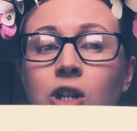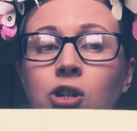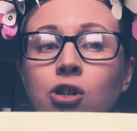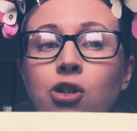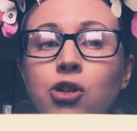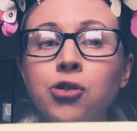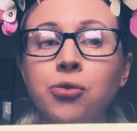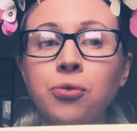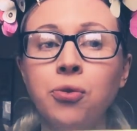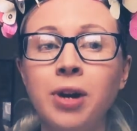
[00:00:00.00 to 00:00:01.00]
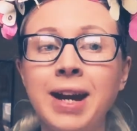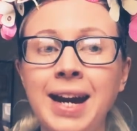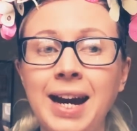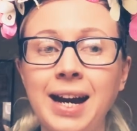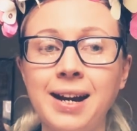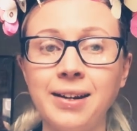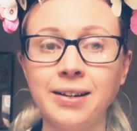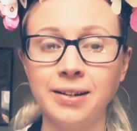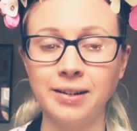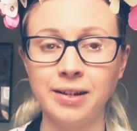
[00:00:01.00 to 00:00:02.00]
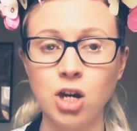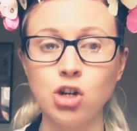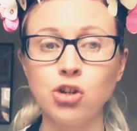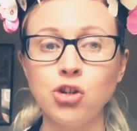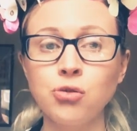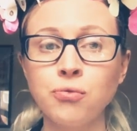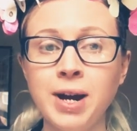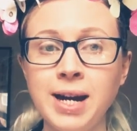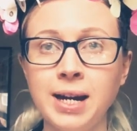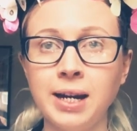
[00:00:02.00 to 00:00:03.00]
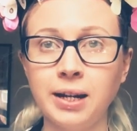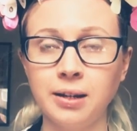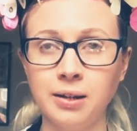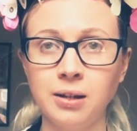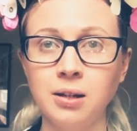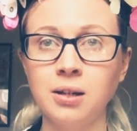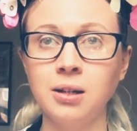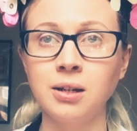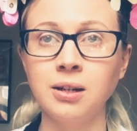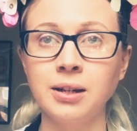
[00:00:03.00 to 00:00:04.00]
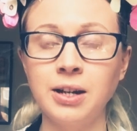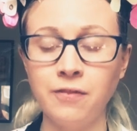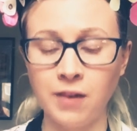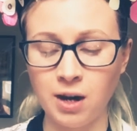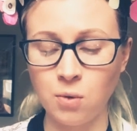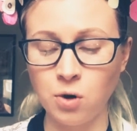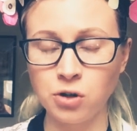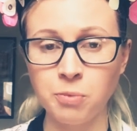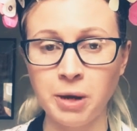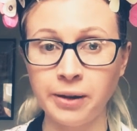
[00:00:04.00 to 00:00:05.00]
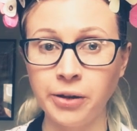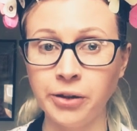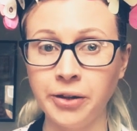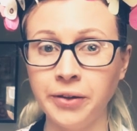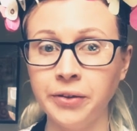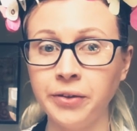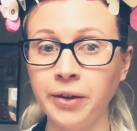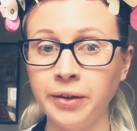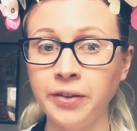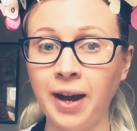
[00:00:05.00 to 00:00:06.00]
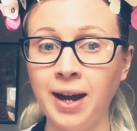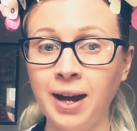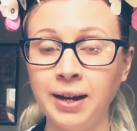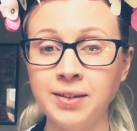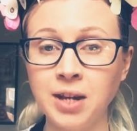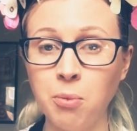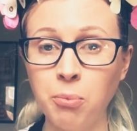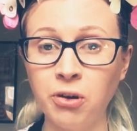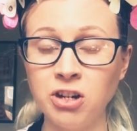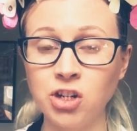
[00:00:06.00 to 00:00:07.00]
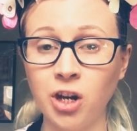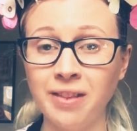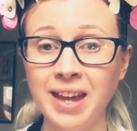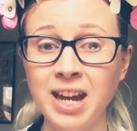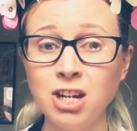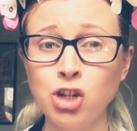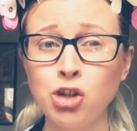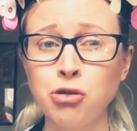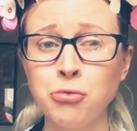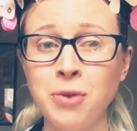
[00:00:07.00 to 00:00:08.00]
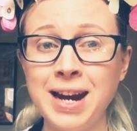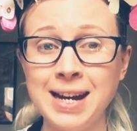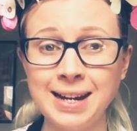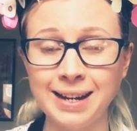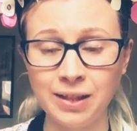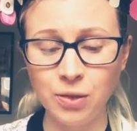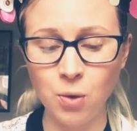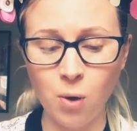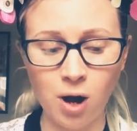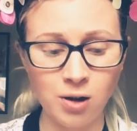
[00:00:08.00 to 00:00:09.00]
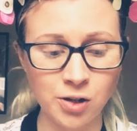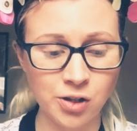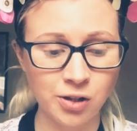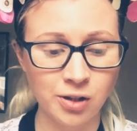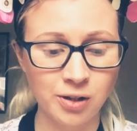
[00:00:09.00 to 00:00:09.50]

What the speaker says: Shrink. Shrink. If I wash my clothes at a high temperature, they shrink in the wash.